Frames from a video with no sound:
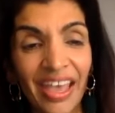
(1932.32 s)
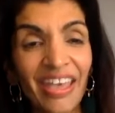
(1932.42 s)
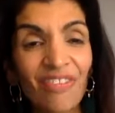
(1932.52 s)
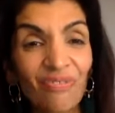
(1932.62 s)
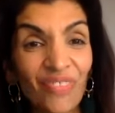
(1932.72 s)

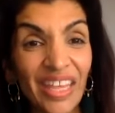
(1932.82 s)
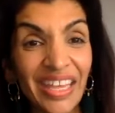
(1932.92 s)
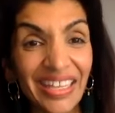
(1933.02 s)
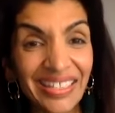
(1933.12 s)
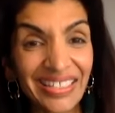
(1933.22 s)
If
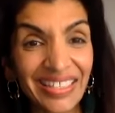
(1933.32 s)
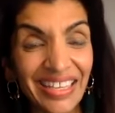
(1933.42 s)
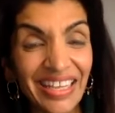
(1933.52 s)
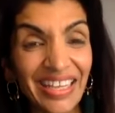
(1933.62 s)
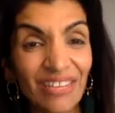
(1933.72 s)
it
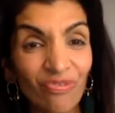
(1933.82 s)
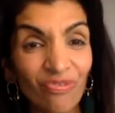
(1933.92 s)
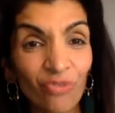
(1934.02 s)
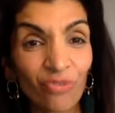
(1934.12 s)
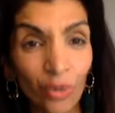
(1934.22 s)

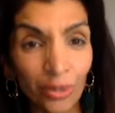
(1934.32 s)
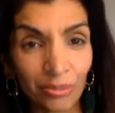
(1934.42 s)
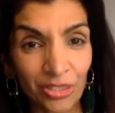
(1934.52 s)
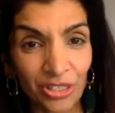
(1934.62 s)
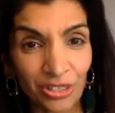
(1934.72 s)

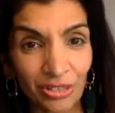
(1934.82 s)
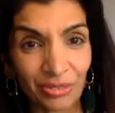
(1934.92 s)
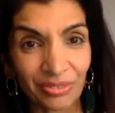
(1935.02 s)
informs you,